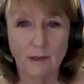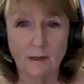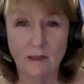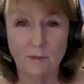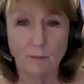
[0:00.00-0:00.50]

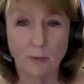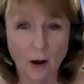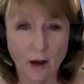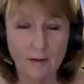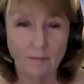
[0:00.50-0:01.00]
It's
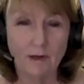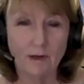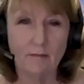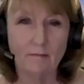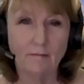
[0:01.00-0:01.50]
broad,
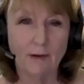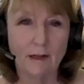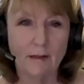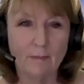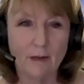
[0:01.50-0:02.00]
but
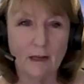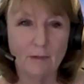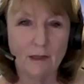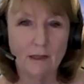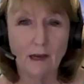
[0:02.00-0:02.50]
it may
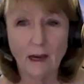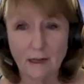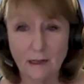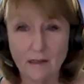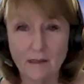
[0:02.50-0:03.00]
be
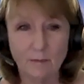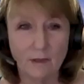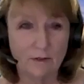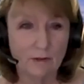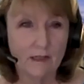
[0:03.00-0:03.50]
hiding some
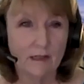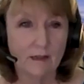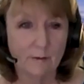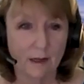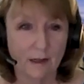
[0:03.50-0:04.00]
interesting
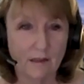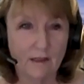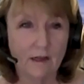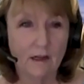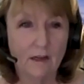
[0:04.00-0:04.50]

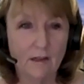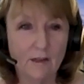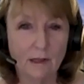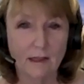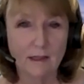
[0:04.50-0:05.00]
effects. So
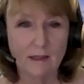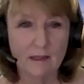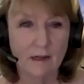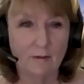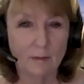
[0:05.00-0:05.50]
I'd like to
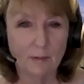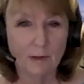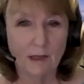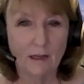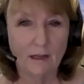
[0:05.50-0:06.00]
see it
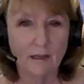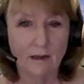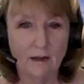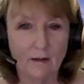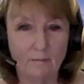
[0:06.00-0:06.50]
replicated
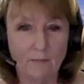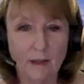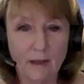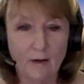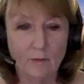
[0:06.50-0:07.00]

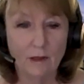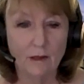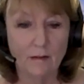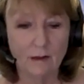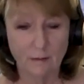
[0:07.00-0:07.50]
with
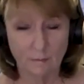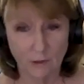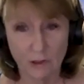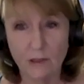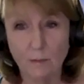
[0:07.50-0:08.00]
a
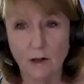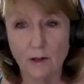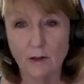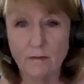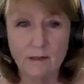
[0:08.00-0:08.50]
much
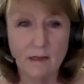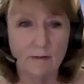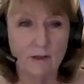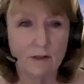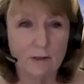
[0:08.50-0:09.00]
smaller set
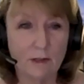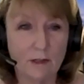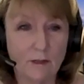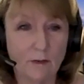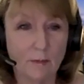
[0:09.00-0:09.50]
of
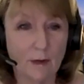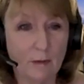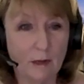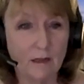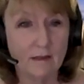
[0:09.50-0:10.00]
industries, or
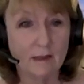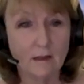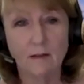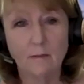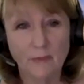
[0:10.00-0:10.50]
maybe a
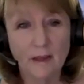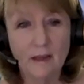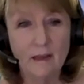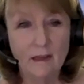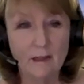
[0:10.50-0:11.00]
single
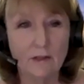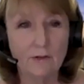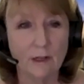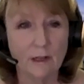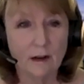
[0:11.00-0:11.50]

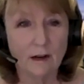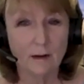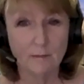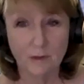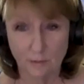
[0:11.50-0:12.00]
industry,
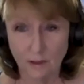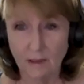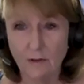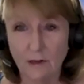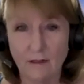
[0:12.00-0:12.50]
to
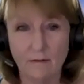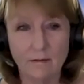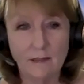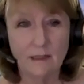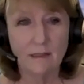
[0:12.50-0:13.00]
really try to tease